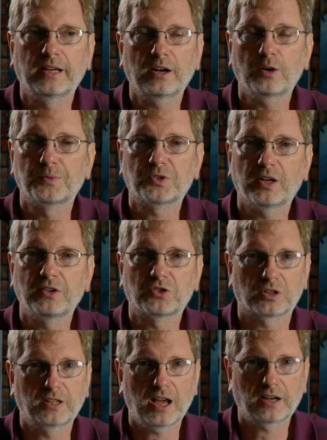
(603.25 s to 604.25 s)
Arab states
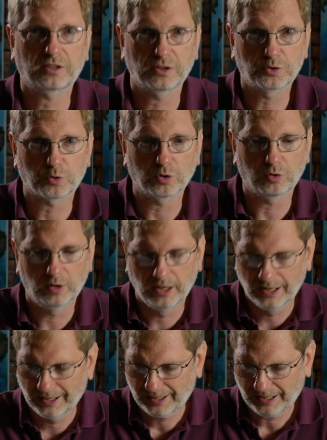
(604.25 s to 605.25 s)
attacked Israel,
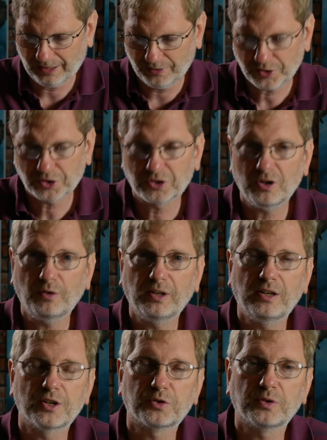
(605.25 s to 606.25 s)
and this is known
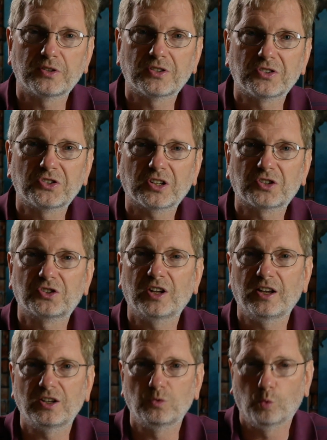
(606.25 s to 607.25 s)
in history as the
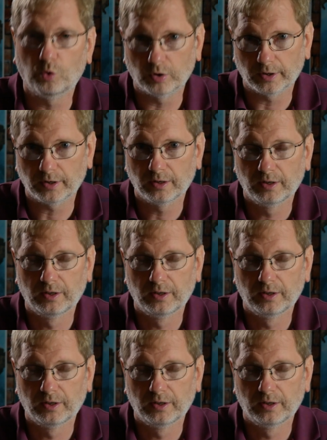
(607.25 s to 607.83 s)
Six-Day War.